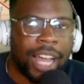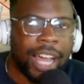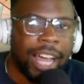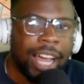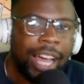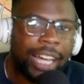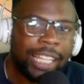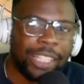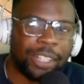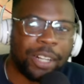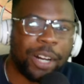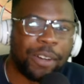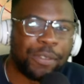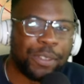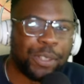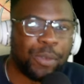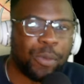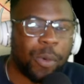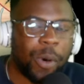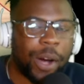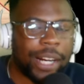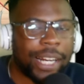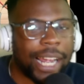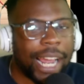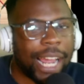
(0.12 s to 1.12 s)
Hello
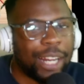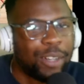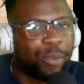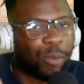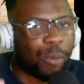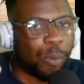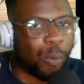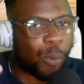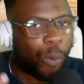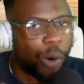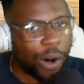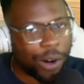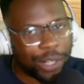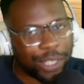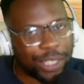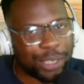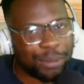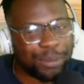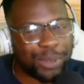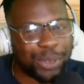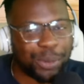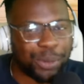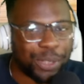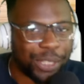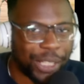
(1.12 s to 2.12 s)
everyone and welcome
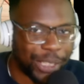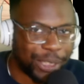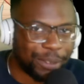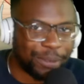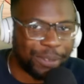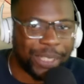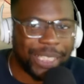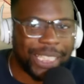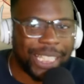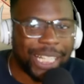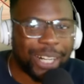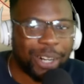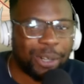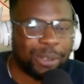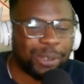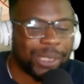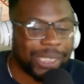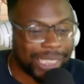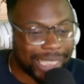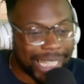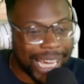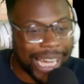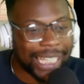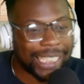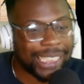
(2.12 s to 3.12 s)
to another video.
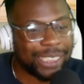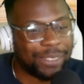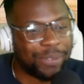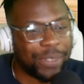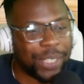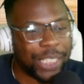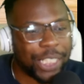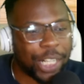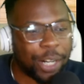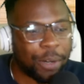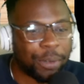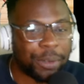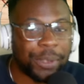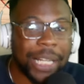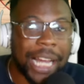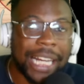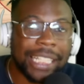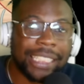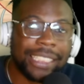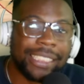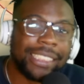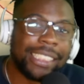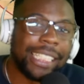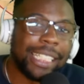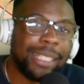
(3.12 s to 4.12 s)
Today in this video we react
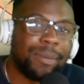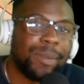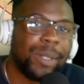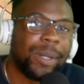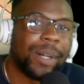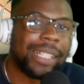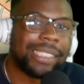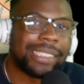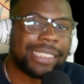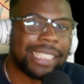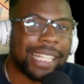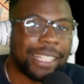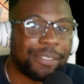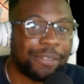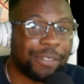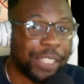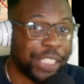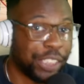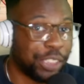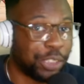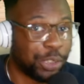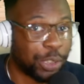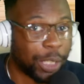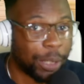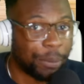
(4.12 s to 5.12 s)
to Team USA
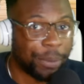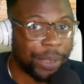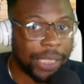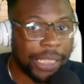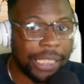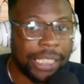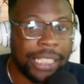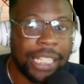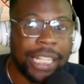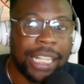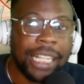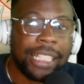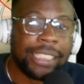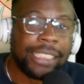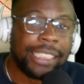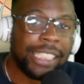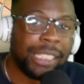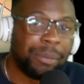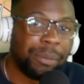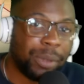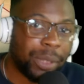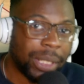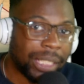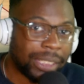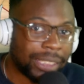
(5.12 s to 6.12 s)
face Germany.
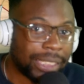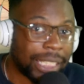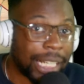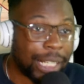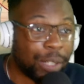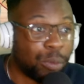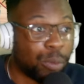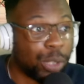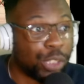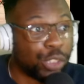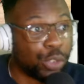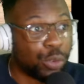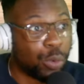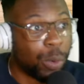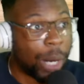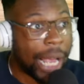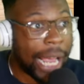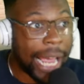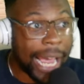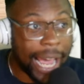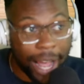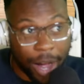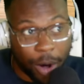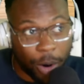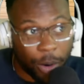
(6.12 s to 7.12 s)
Team USA went through
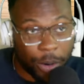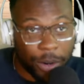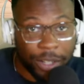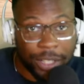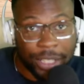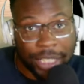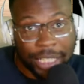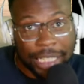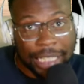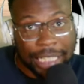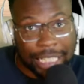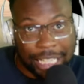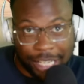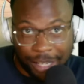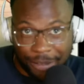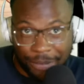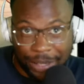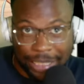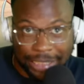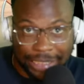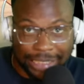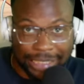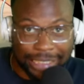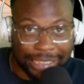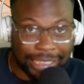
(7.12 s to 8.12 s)
hell
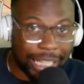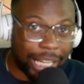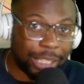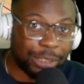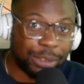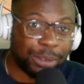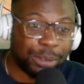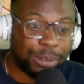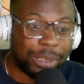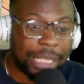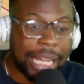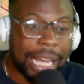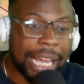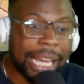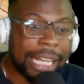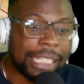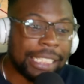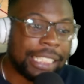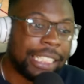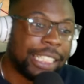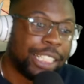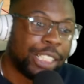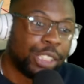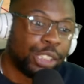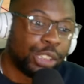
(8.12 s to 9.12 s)
facing South Sudan.
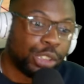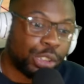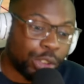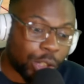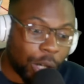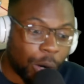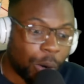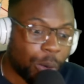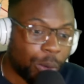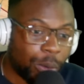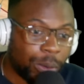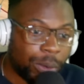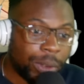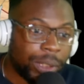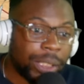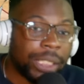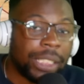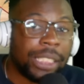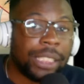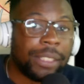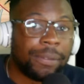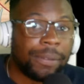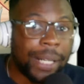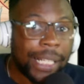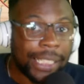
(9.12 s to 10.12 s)
So
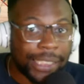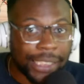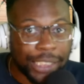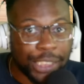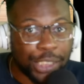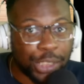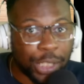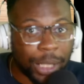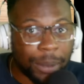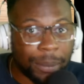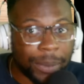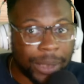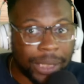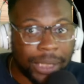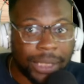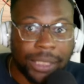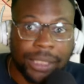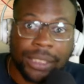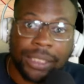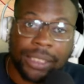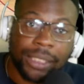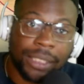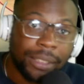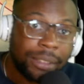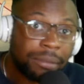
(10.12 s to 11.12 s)
facing Germany,
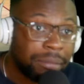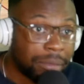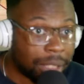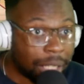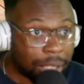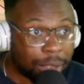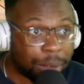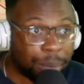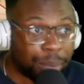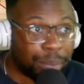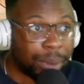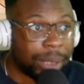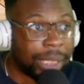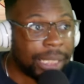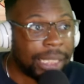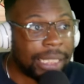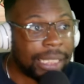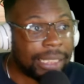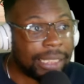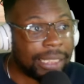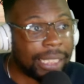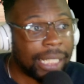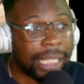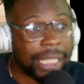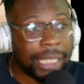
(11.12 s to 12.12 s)
another pretty good
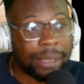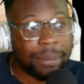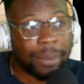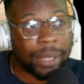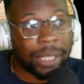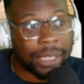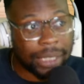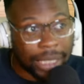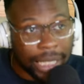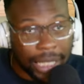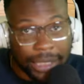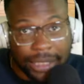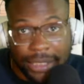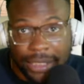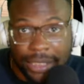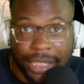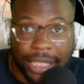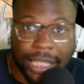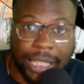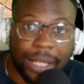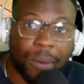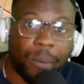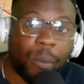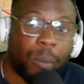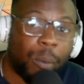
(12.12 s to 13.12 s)
team. Let's
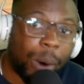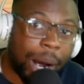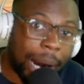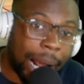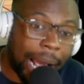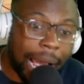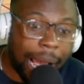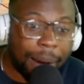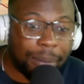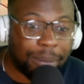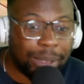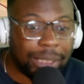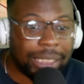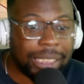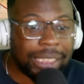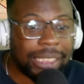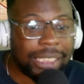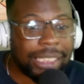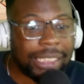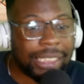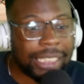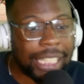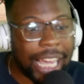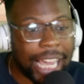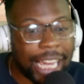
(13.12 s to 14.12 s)
see what happens in
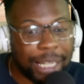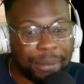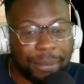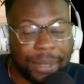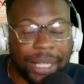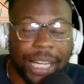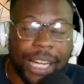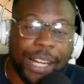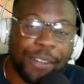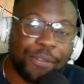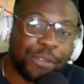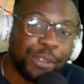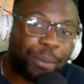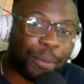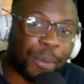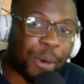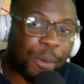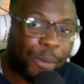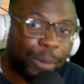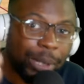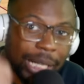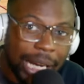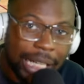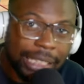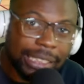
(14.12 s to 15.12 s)
this game and for more
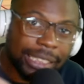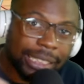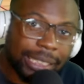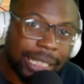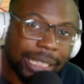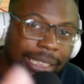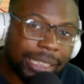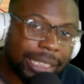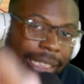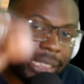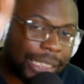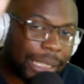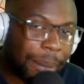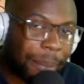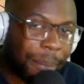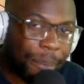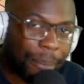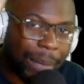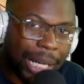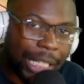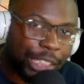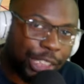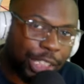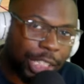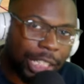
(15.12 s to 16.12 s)
reactions like this
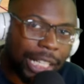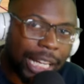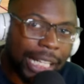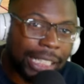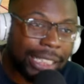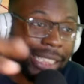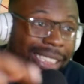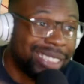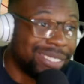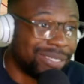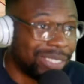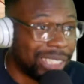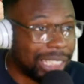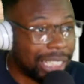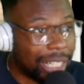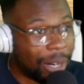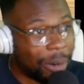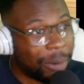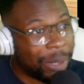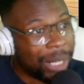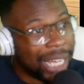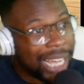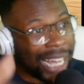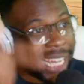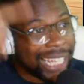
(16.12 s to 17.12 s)
make sure to like this video.
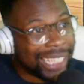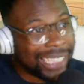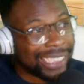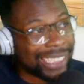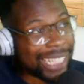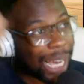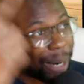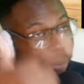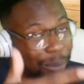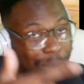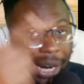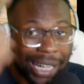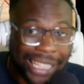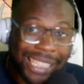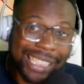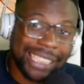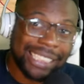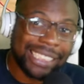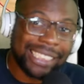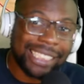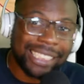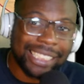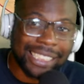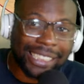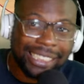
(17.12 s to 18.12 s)
Let's hop right
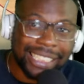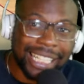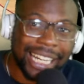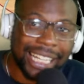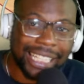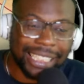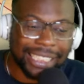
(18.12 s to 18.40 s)
into this thing.